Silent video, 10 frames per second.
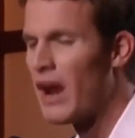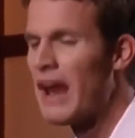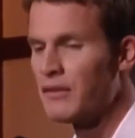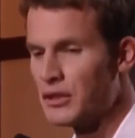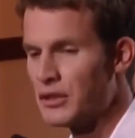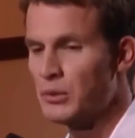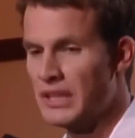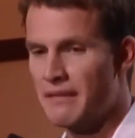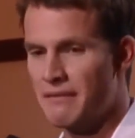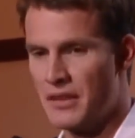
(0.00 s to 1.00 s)
Wherever you
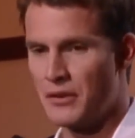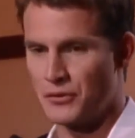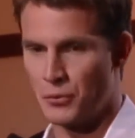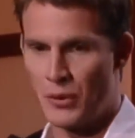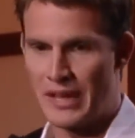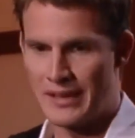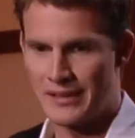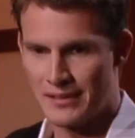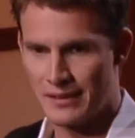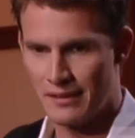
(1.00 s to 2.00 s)
live, there's
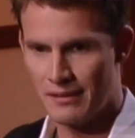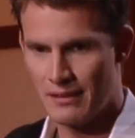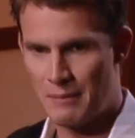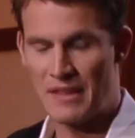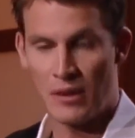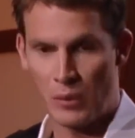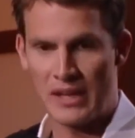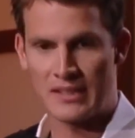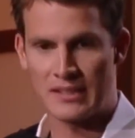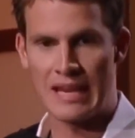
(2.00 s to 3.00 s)
risk. I mean, I think
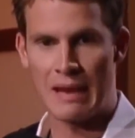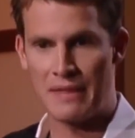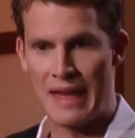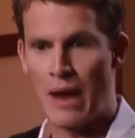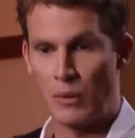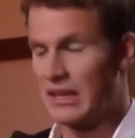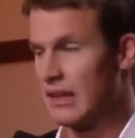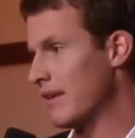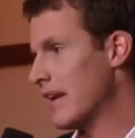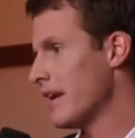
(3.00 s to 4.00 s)
we accept that. We
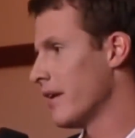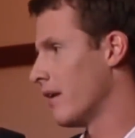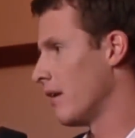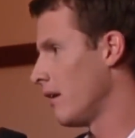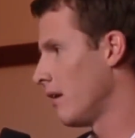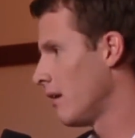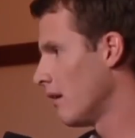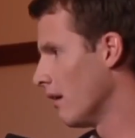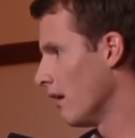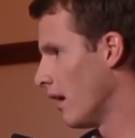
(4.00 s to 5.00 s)
live here.
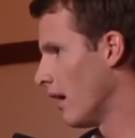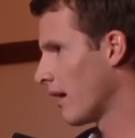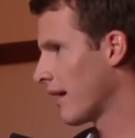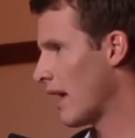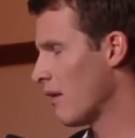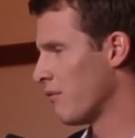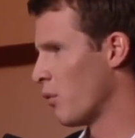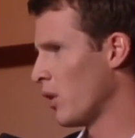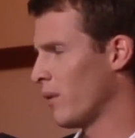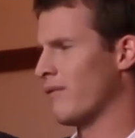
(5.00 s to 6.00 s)
Oh,
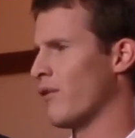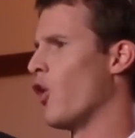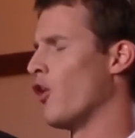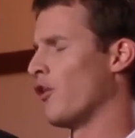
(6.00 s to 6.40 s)
California, we have